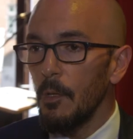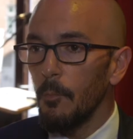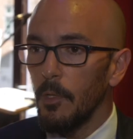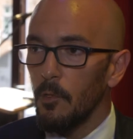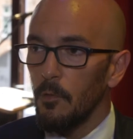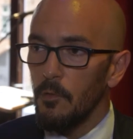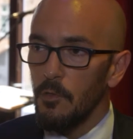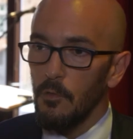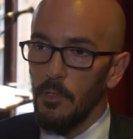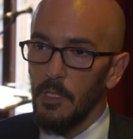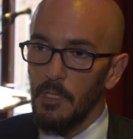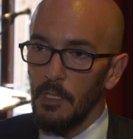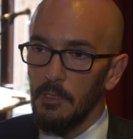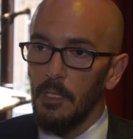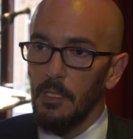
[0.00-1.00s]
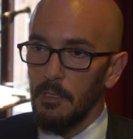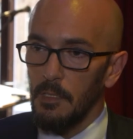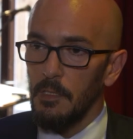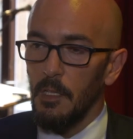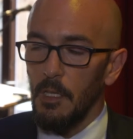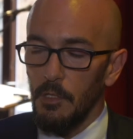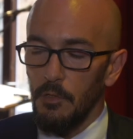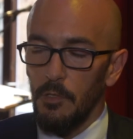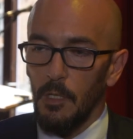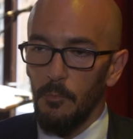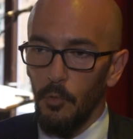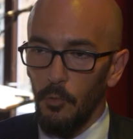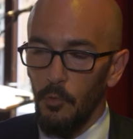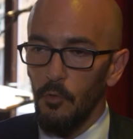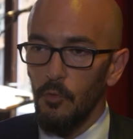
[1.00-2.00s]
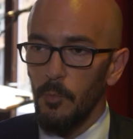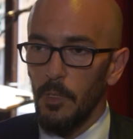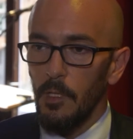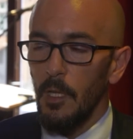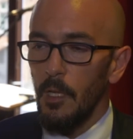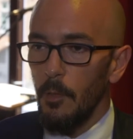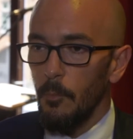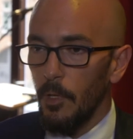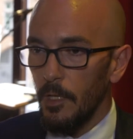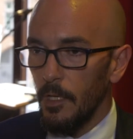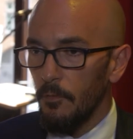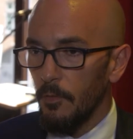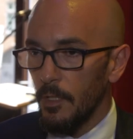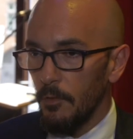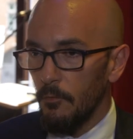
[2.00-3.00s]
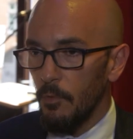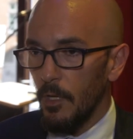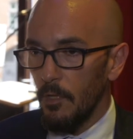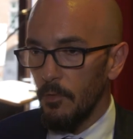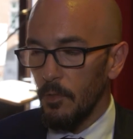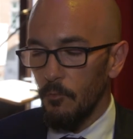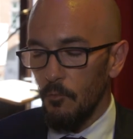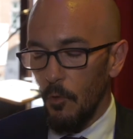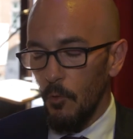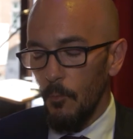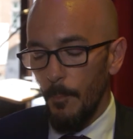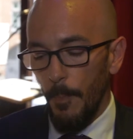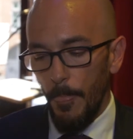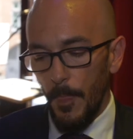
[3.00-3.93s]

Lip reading: but also standardization and procurement play a very relevant role.